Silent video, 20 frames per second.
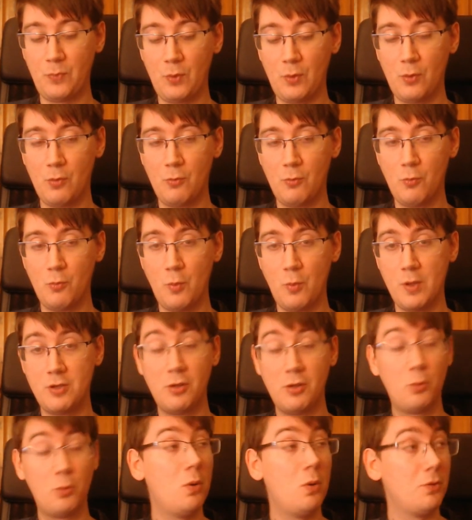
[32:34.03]
which is
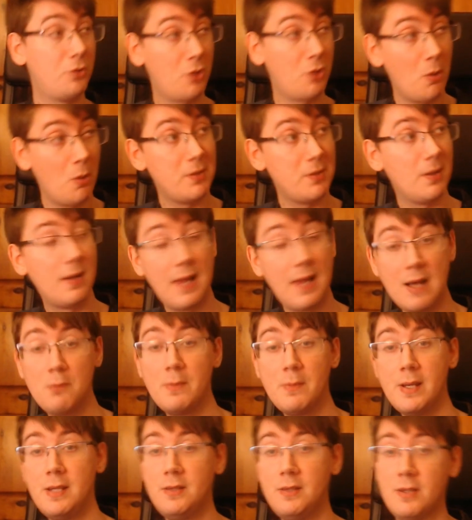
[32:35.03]
what's going to allow me
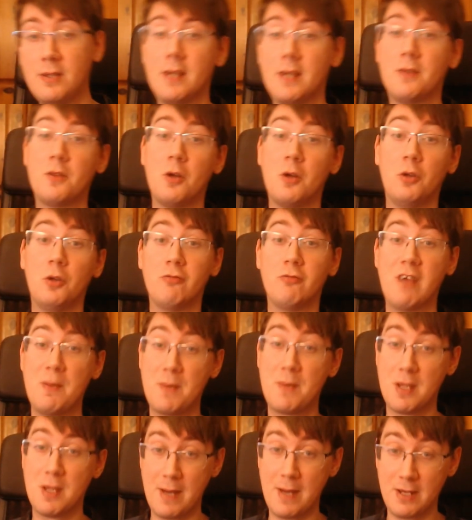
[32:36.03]
to get those Rapier
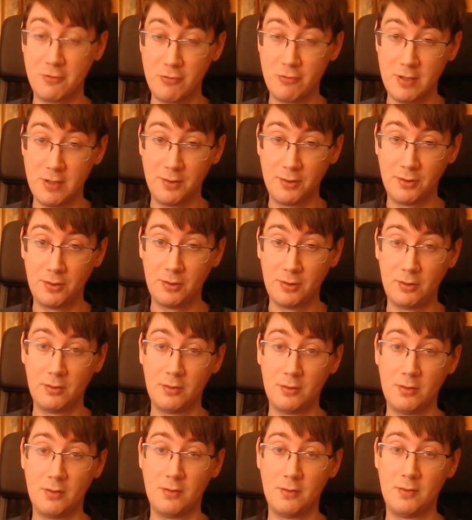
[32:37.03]
batteries
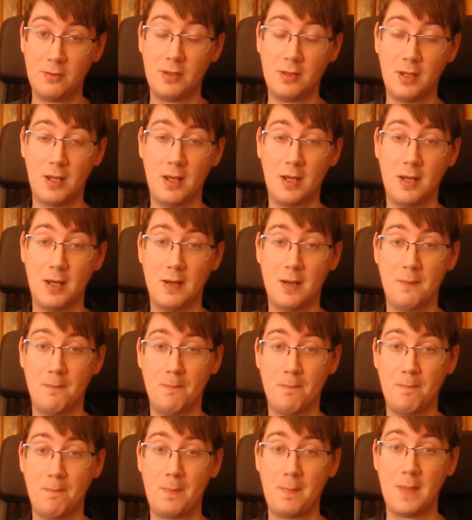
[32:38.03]

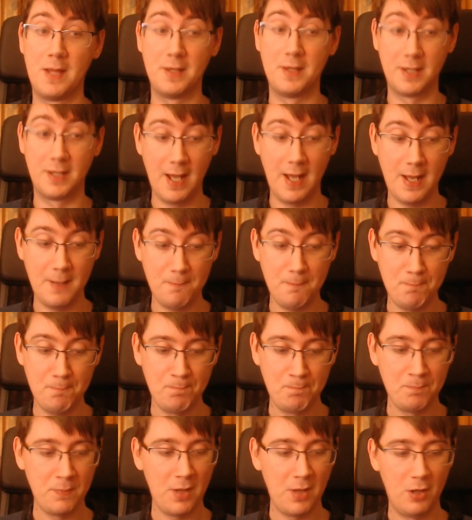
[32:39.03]
in the game.
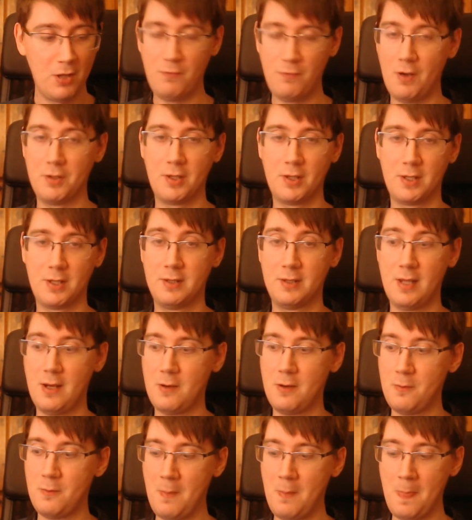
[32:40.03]
As far as I can tell,
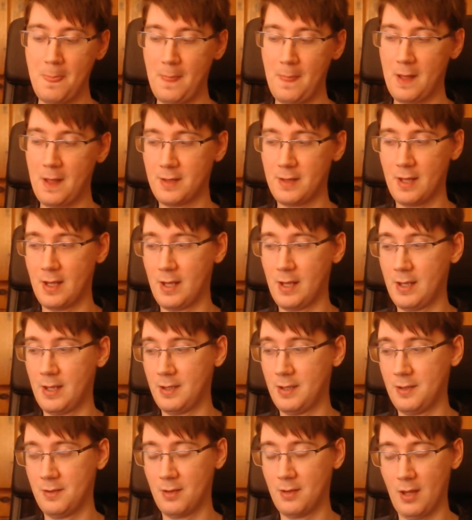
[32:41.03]
they
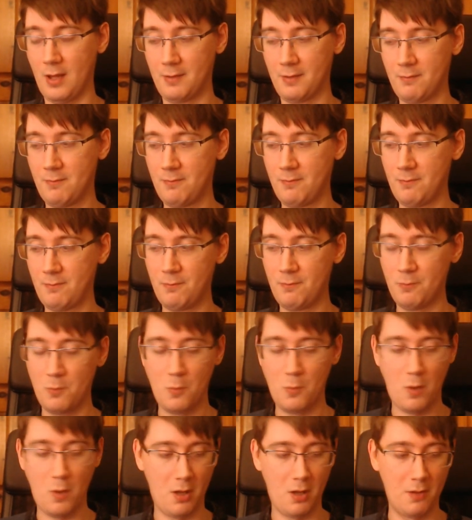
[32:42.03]
like want
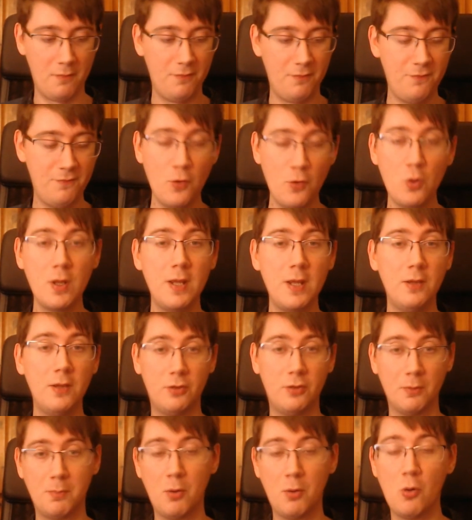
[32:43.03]
to fully
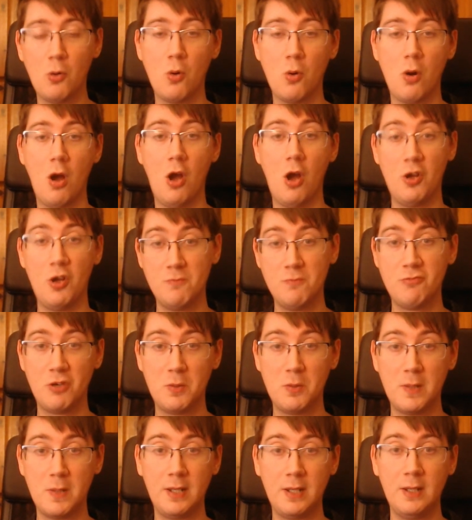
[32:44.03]
support
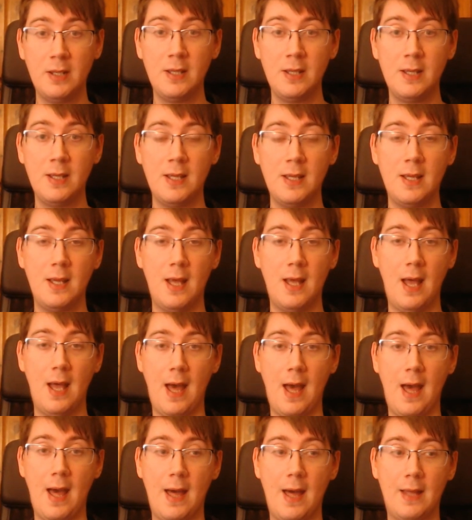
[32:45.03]
homebrewing,
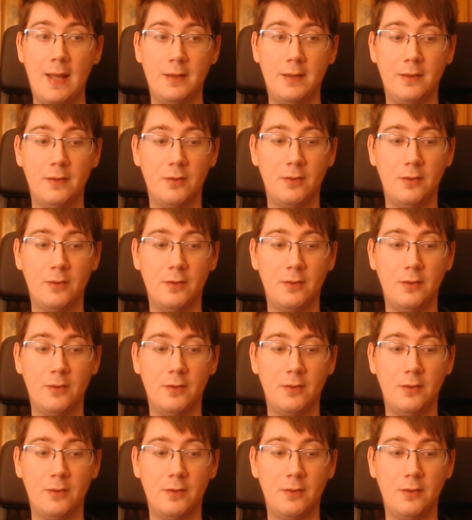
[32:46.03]
and